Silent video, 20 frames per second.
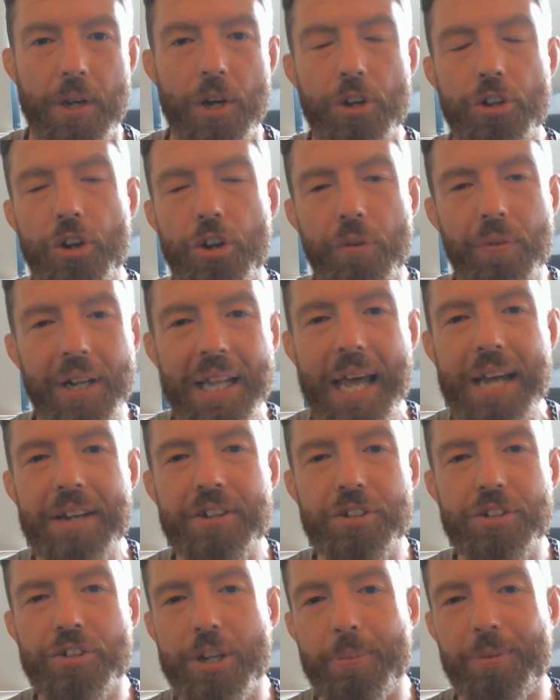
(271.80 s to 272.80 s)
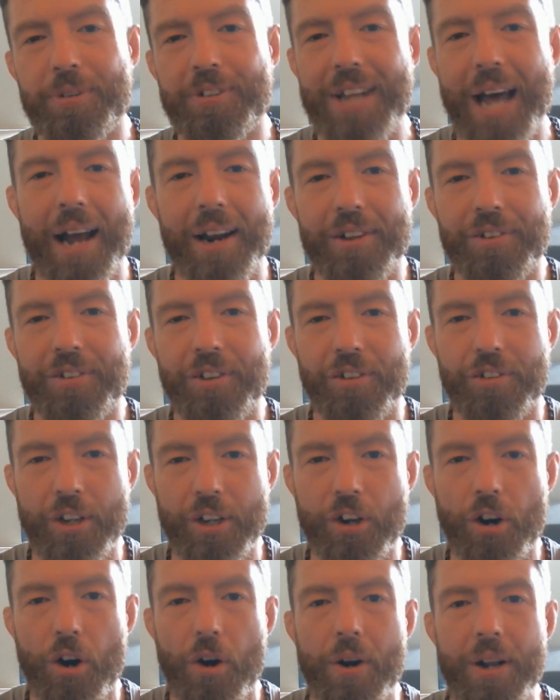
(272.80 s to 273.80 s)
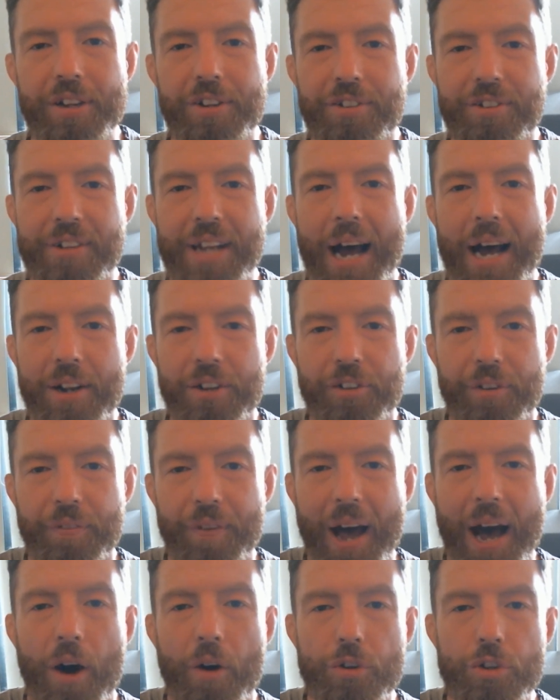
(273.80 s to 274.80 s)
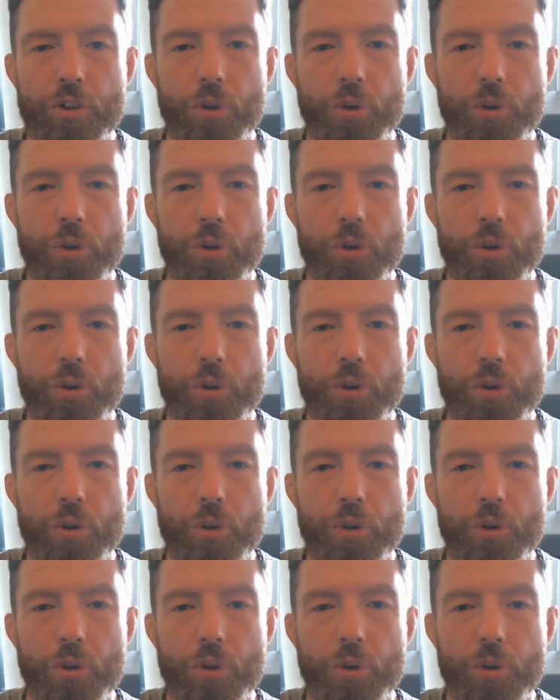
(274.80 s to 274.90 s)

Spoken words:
Your relationship status is the current status of how